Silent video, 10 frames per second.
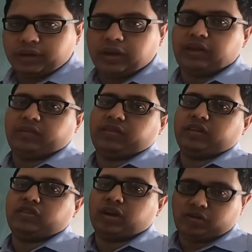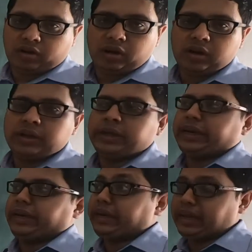is the general
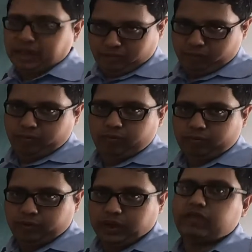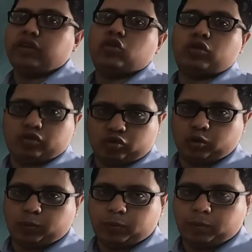name given to this group.